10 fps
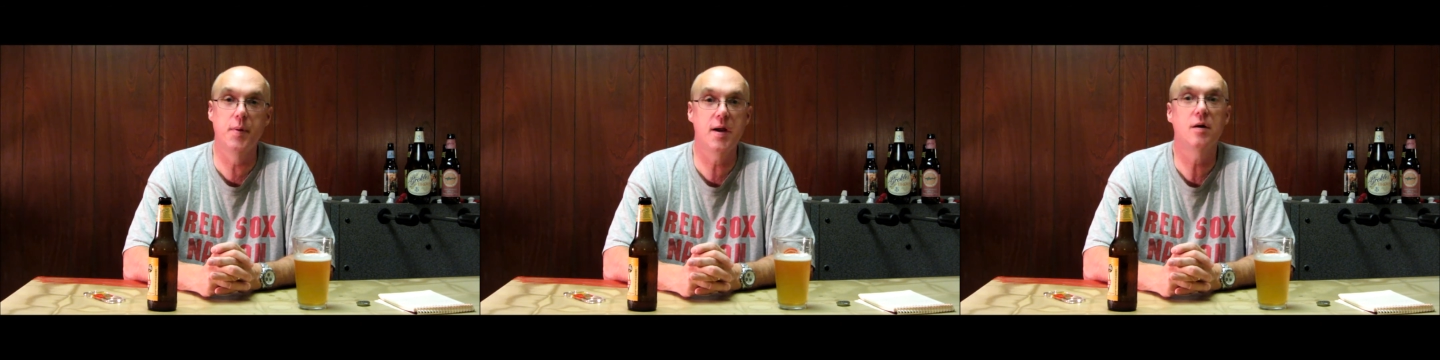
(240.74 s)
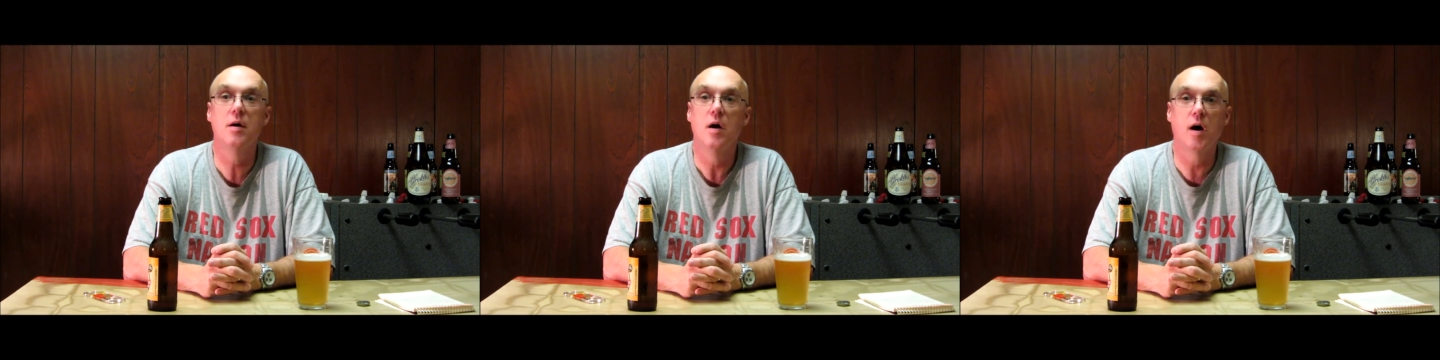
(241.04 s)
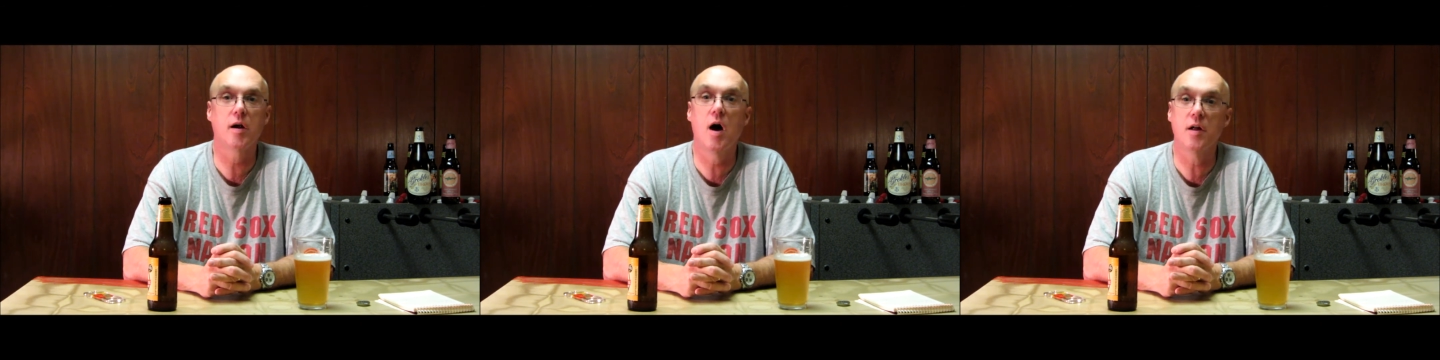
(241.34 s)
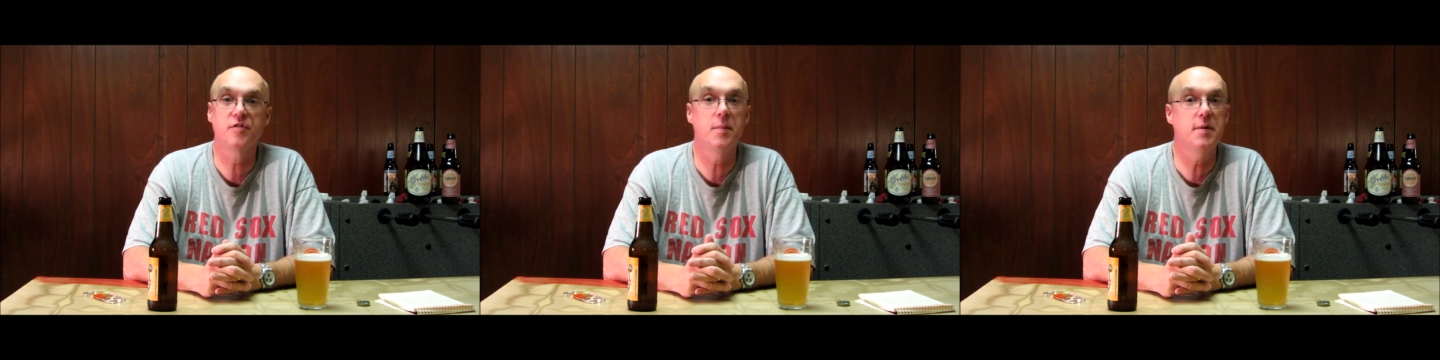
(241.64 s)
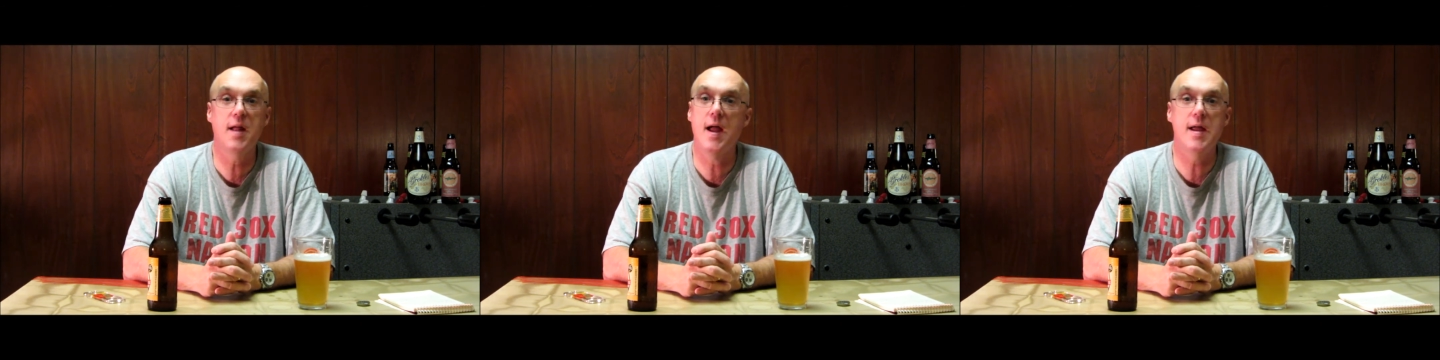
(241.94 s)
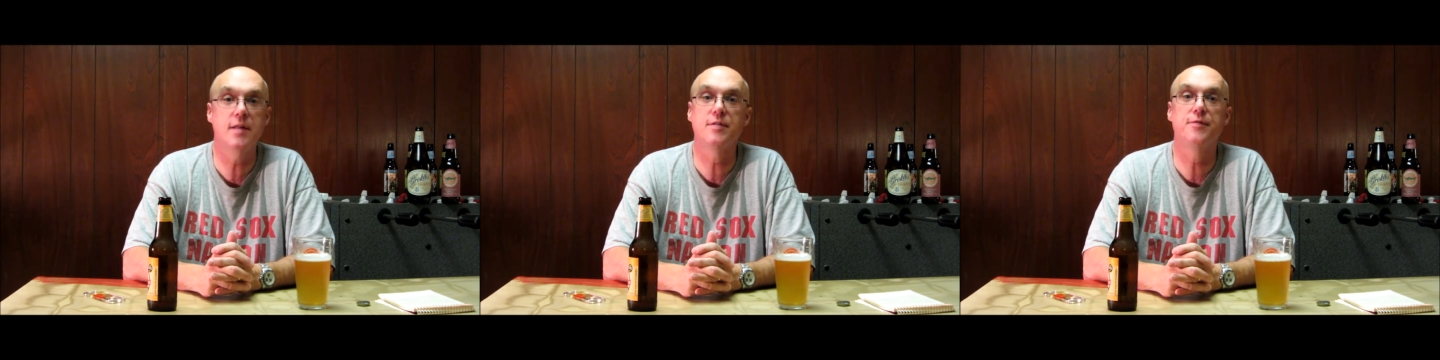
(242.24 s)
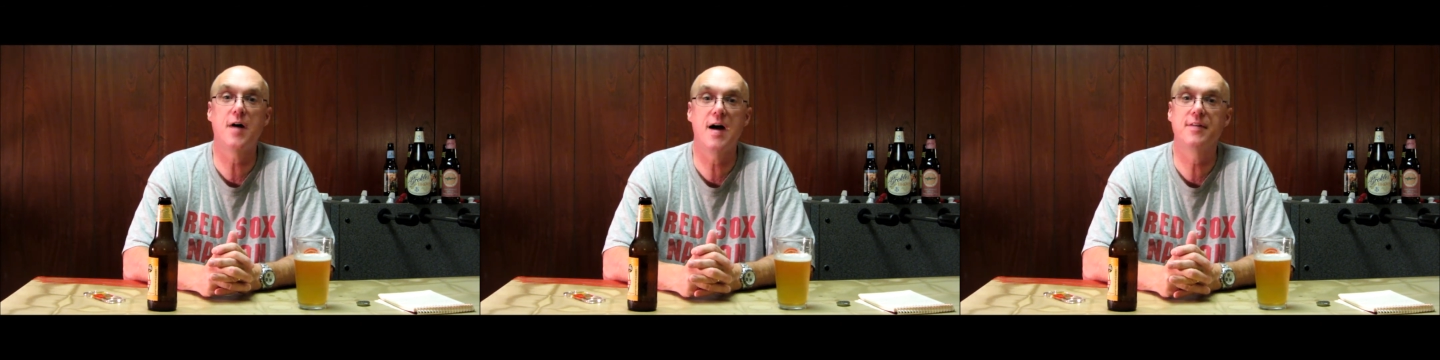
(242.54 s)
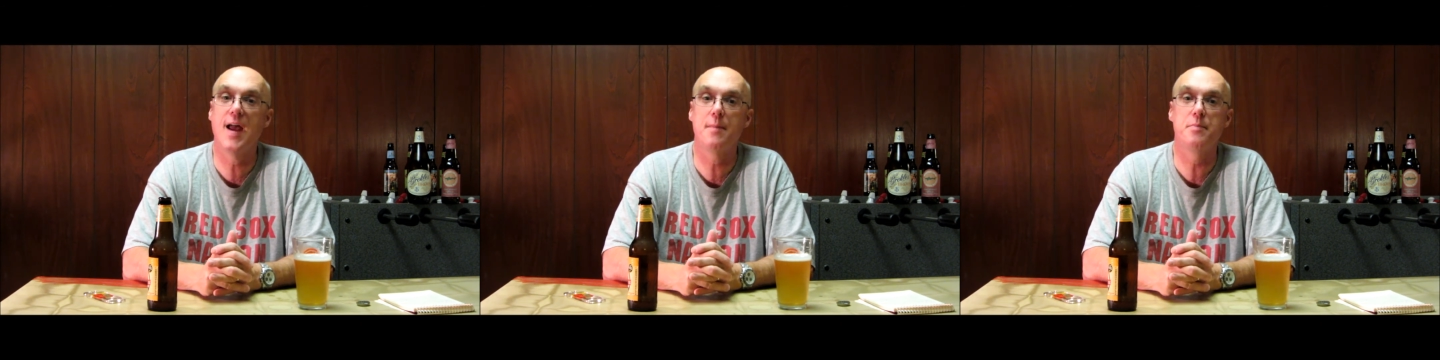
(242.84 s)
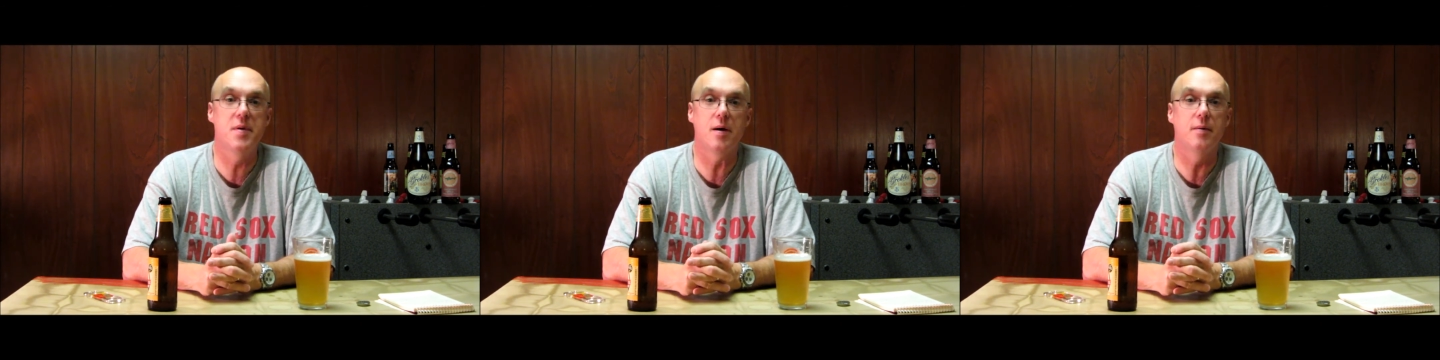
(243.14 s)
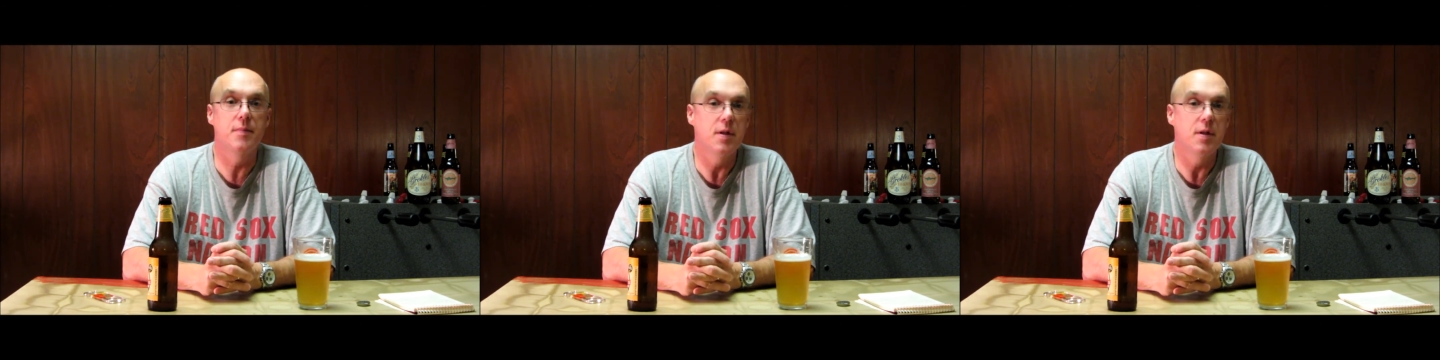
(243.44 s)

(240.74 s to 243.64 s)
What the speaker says: beer. On a hot summer day, it's a 5-cap beer.